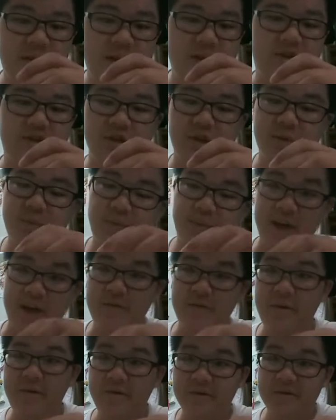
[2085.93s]
don't blame
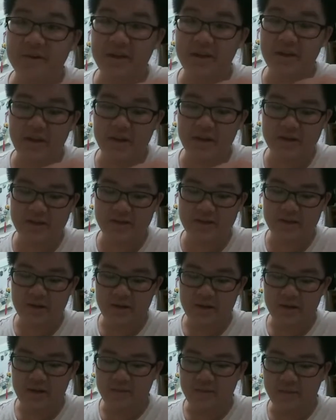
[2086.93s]
me for saying this,
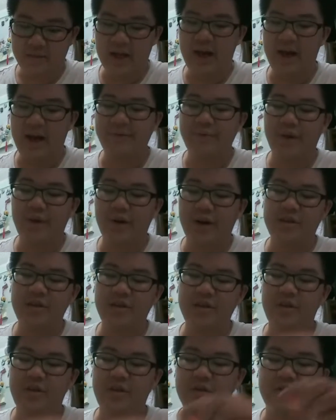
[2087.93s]
but I watched the
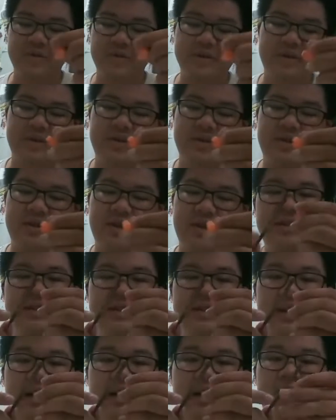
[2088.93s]
original
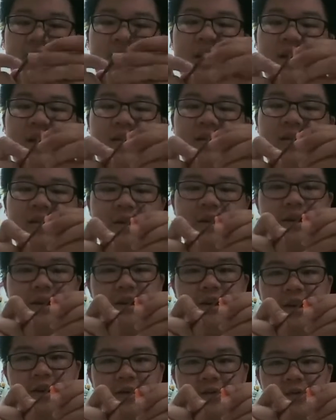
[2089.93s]
Sangoku then,
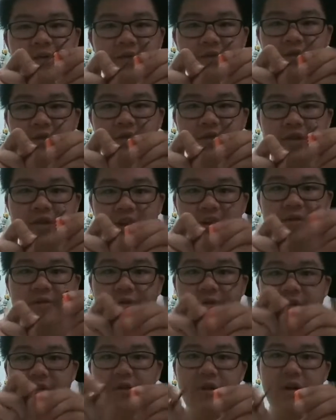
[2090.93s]
just
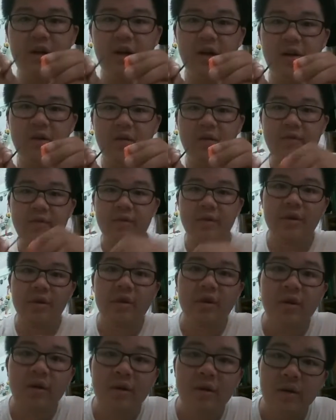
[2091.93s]
for
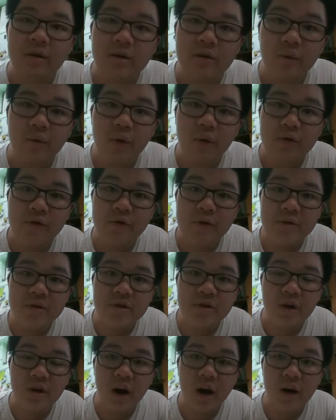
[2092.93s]
Warframe is
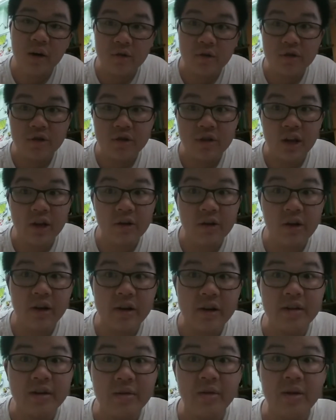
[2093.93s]
oh, Tenocon
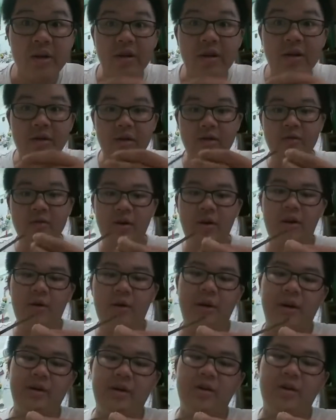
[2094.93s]
is already oh
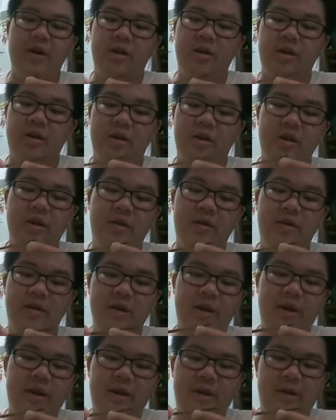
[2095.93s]
my god, and then
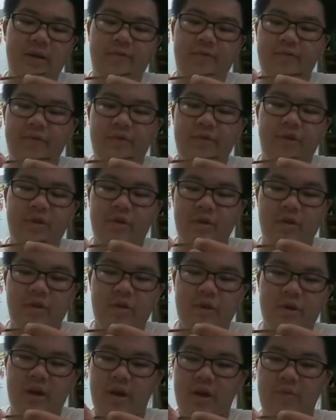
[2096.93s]

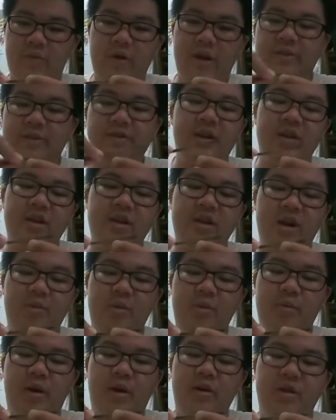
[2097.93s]
I really have to get the upper
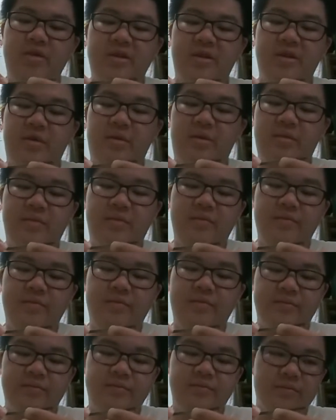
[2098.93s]
body done,
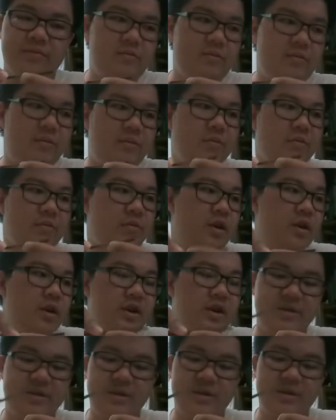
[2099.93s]
because